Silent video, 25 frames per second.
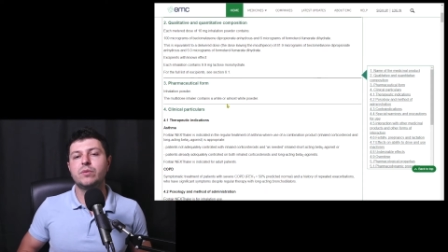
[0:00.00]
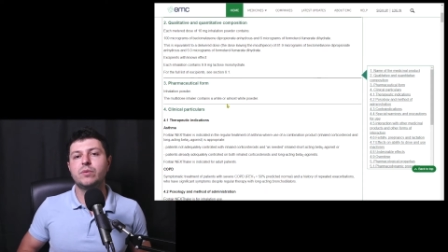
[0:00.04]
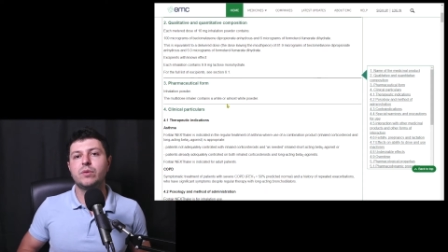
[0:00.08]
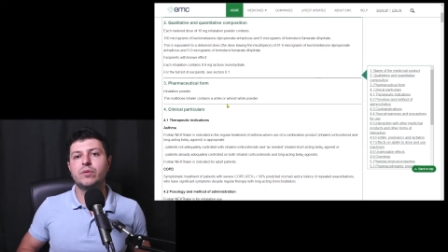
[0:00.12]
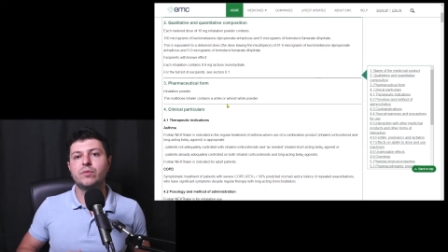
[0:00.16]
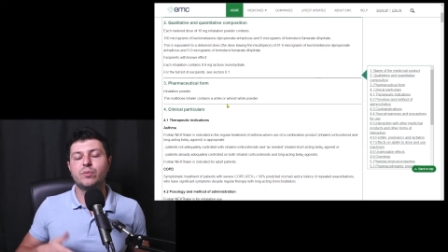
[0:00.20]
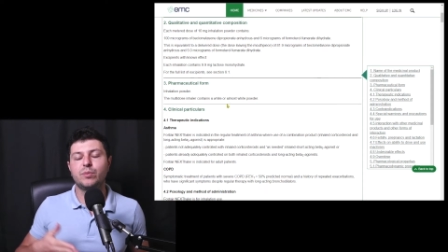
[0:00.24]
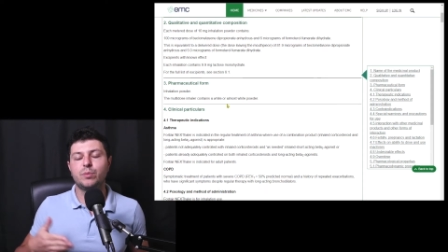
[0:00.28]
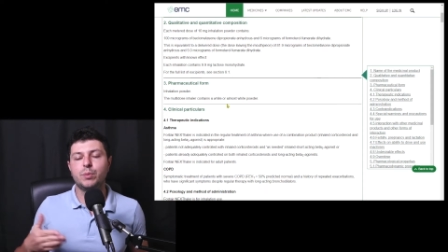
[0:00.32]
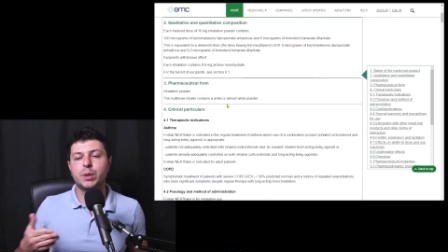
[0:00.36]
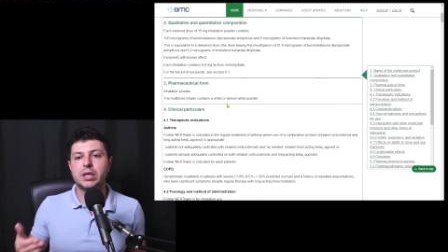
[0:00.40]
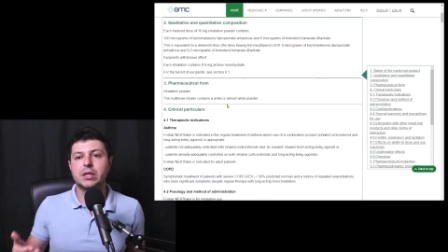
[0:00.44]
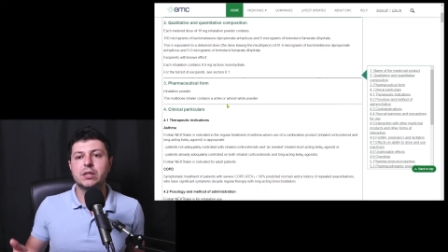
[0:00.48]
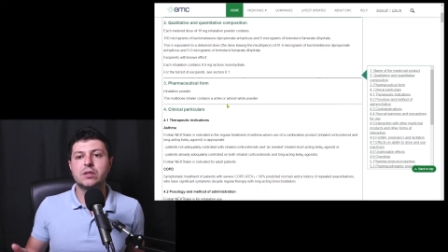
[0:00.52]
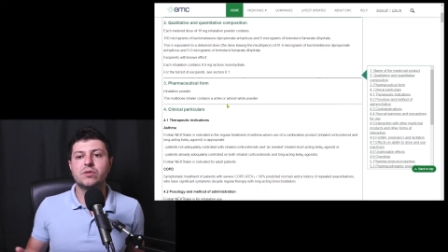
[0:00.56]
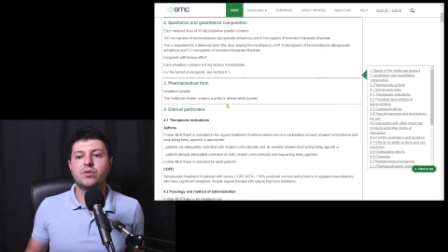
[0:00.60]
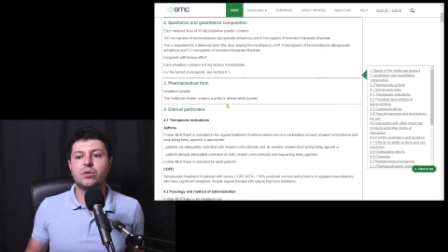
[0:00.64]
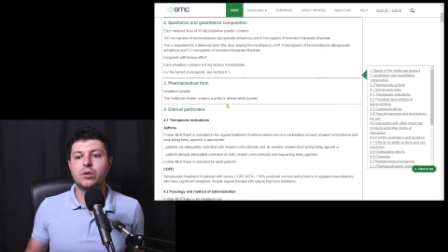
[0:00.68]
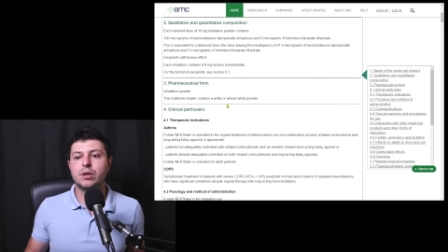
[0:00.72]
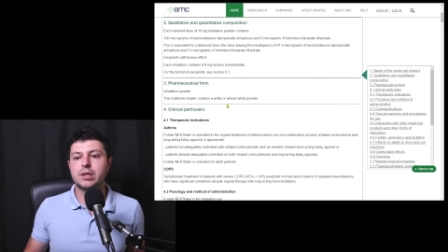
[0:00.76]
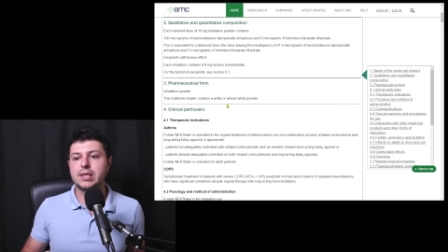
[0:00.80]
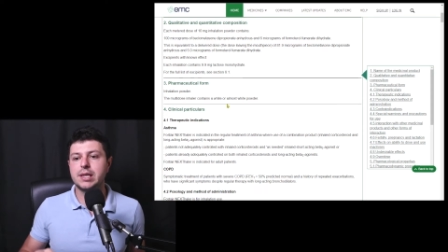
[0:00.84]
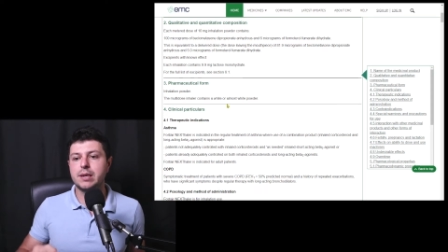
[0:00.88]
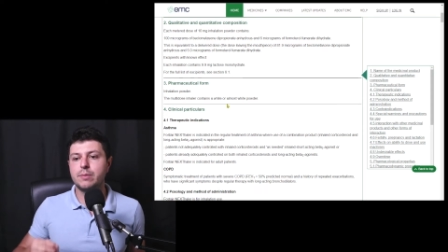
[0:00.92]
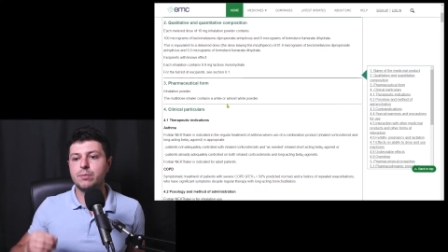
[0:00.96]
because for
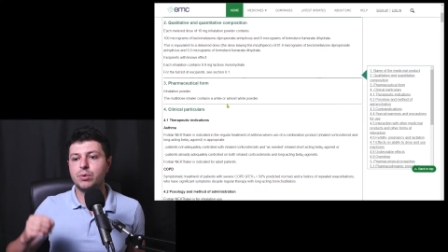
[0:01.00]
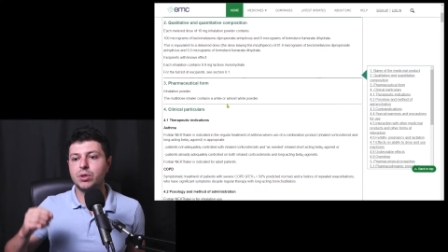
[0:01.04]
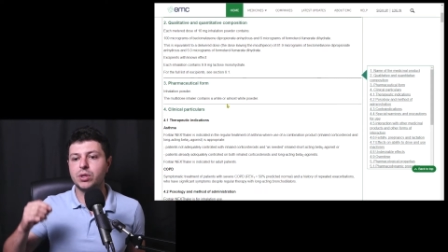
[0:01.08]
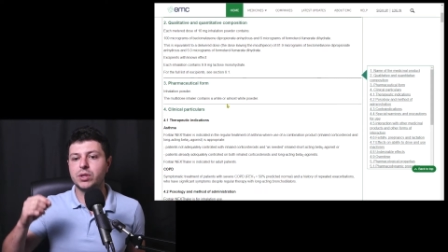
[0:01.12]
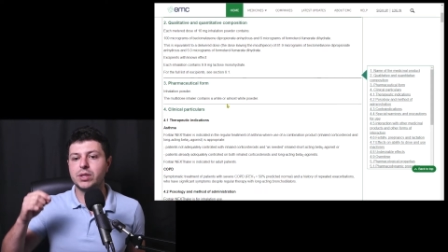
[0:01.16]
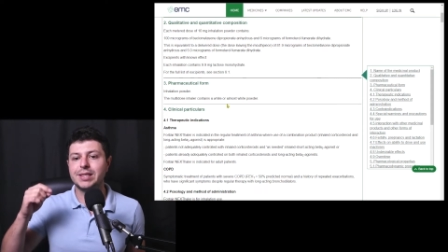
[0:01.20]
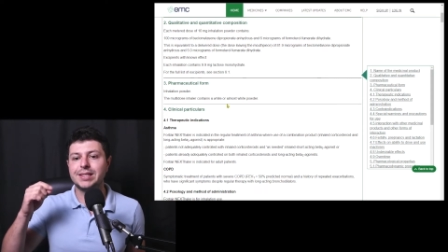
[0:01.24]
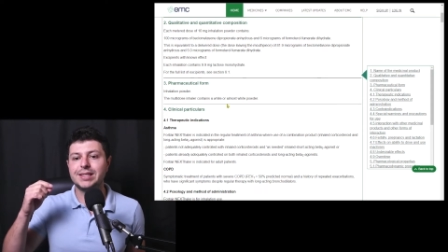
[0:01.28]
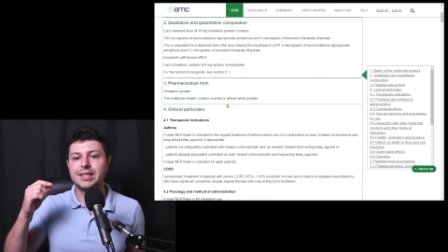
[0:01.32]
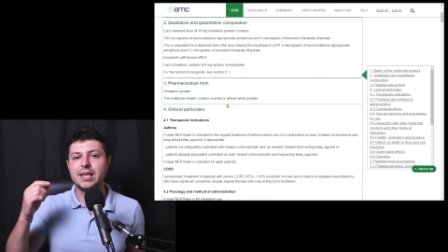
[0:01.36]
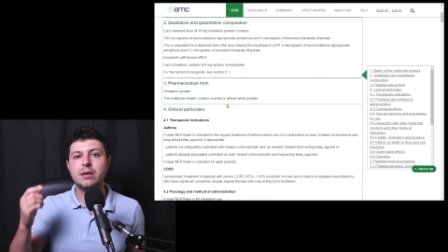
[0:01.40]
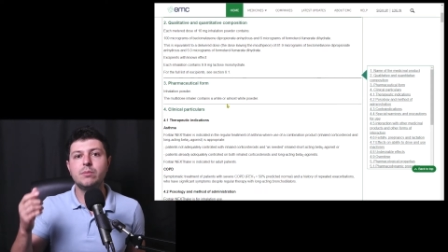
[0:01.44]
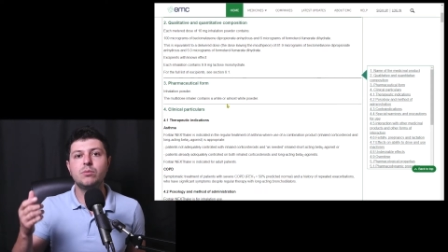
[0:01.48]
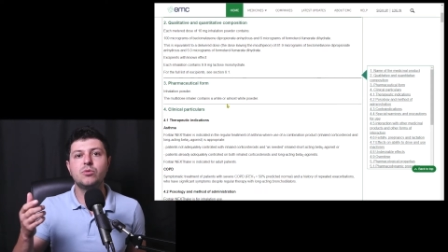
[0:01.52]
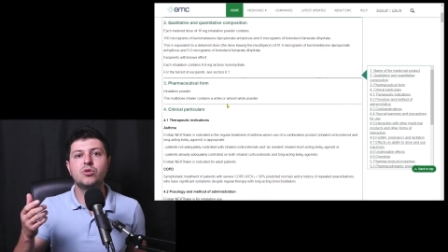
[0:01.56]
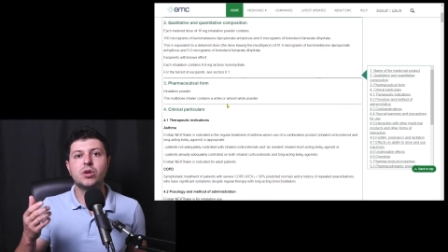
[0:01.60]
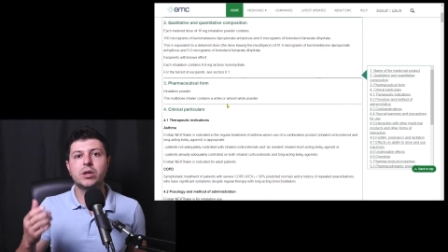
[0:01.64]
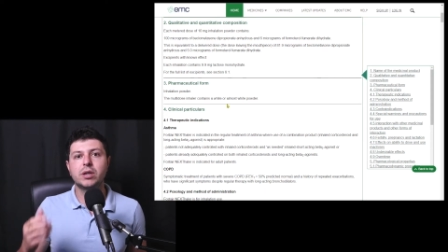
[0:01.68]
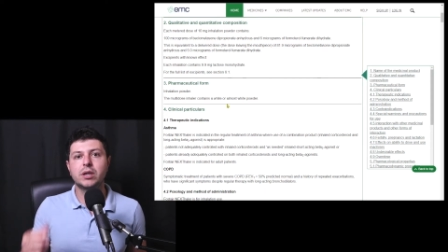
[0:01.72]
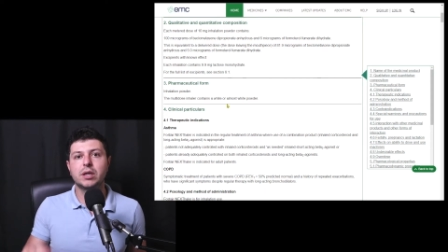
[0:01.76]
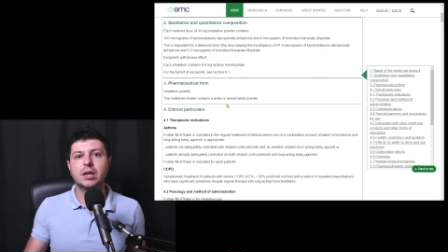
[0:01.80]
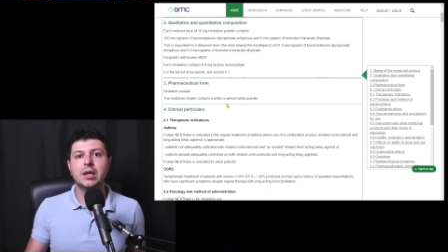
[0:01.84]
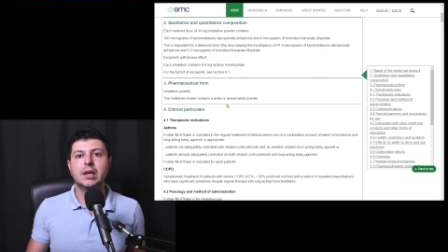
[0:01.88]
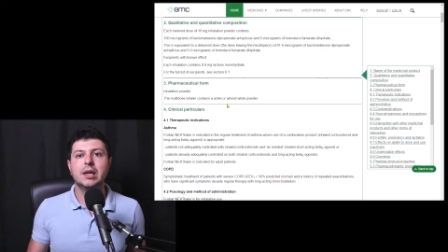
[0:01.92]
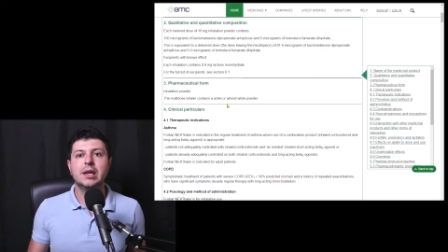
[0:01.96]
example, the same drug
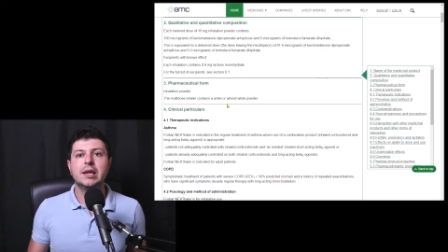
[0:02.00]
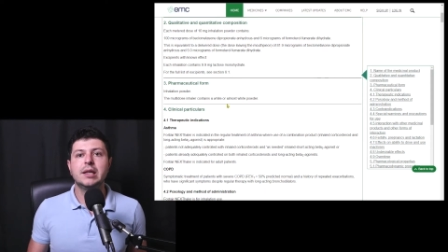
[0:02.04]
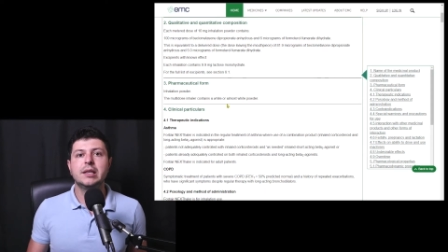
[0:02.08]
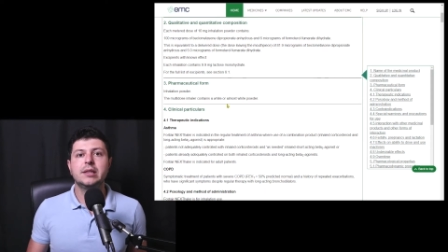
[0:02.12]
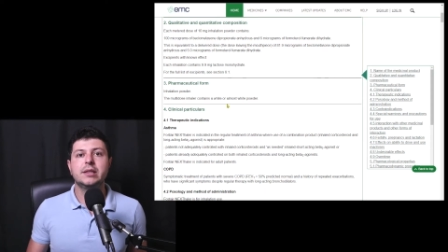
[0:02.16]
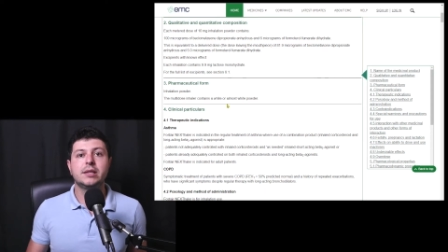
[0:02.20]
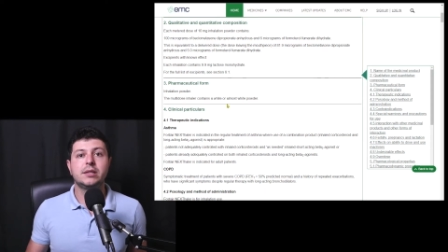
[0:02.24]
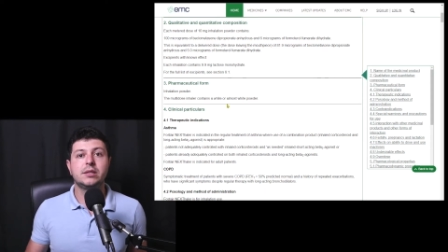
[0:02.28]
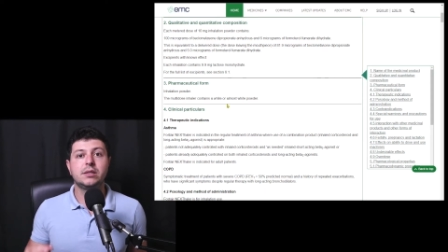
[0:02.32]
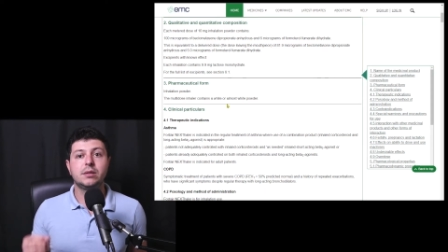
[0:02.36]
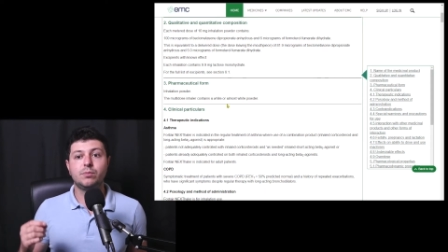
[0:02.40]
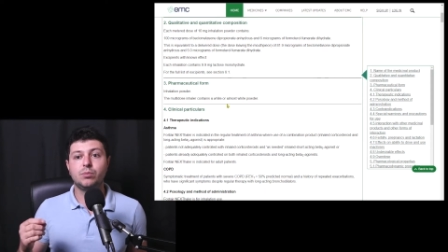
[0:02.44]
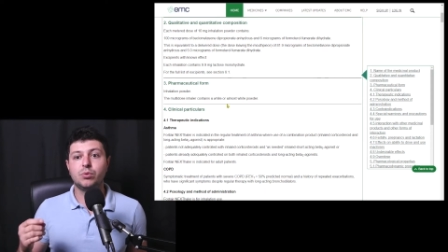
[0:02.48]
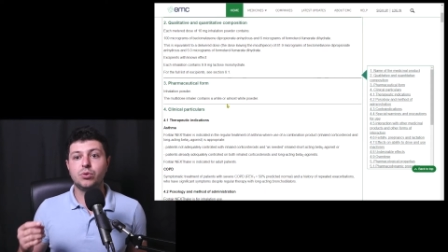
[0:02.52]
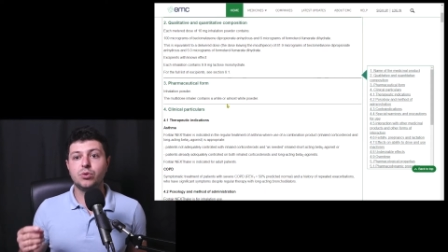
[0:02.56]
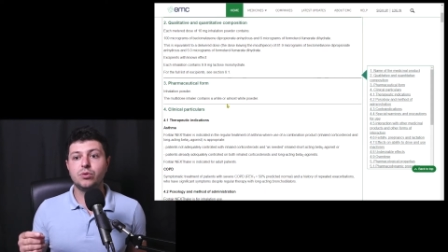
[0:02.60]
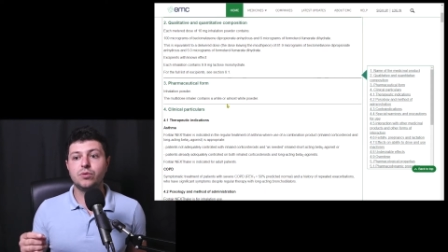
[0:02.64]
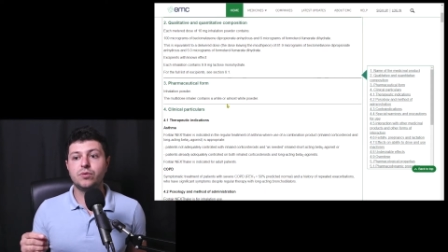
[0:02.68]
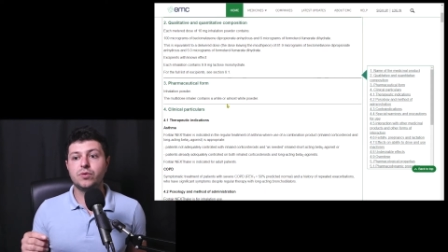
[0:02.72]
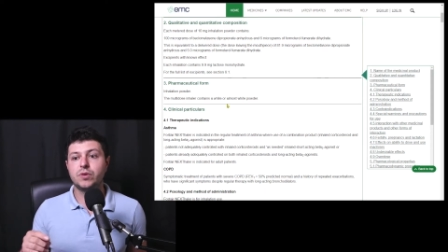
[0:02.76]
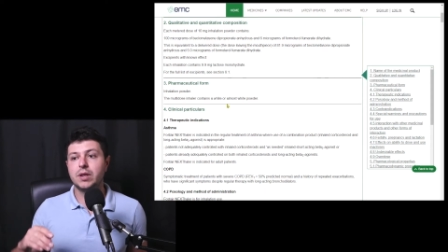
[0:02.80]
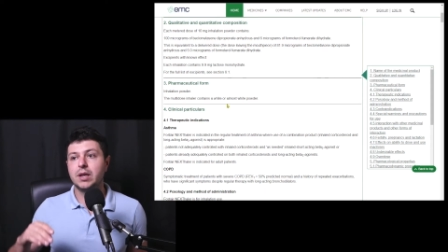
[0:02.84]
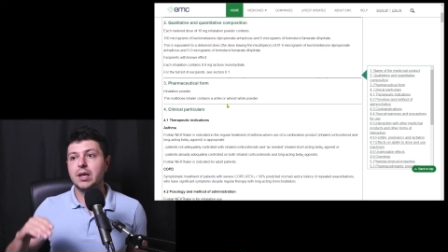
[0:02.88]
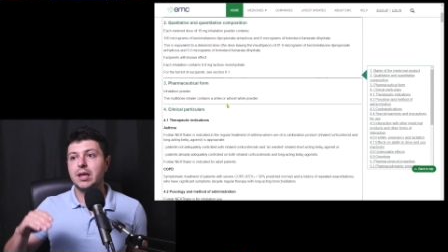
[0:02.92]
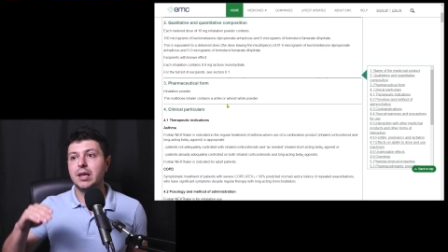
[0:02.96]
that's approved
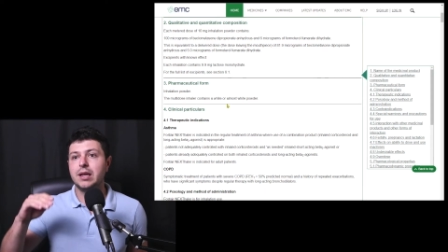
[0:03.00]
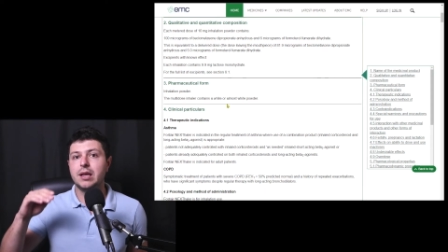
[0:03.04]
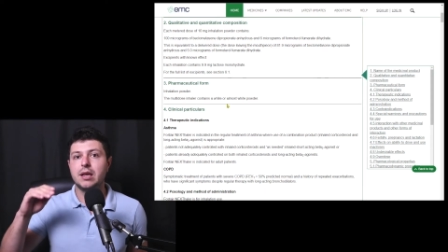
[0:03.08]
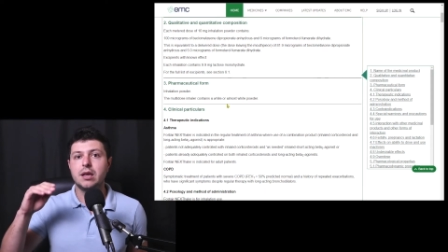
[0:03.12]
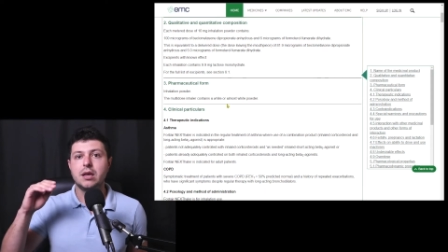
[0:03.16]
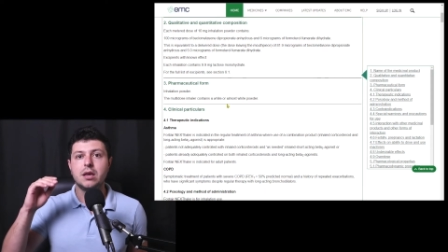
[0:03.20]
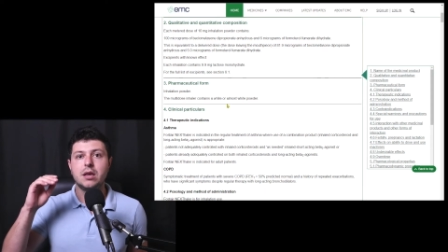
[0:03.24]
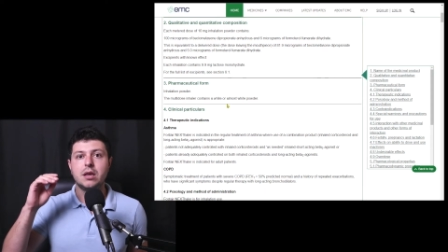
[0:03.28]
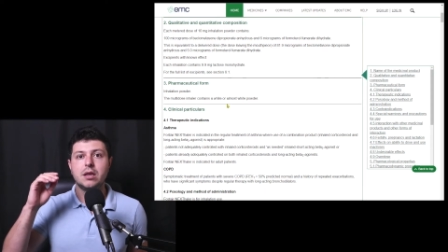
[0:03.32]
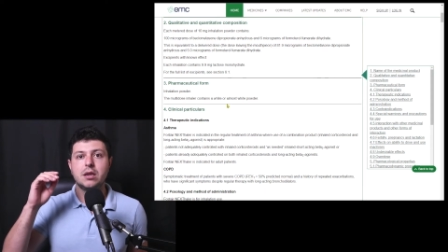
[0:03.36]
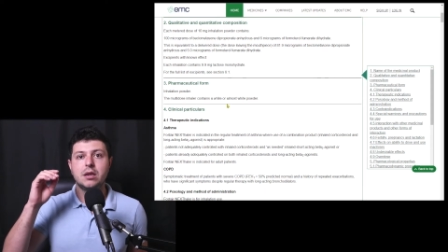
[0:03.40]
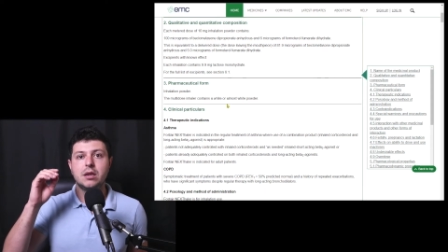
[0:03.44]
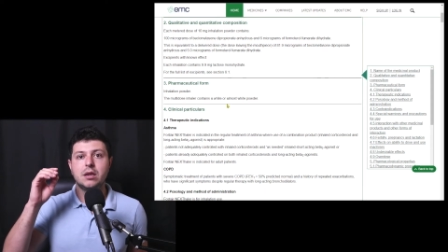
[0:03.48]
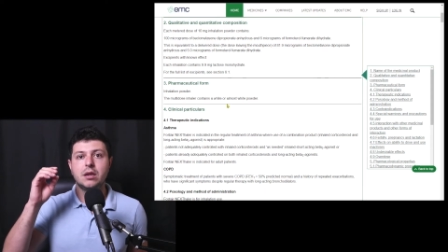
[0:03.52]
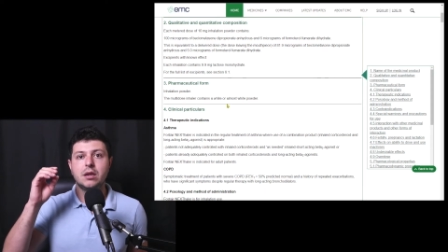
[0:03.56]
in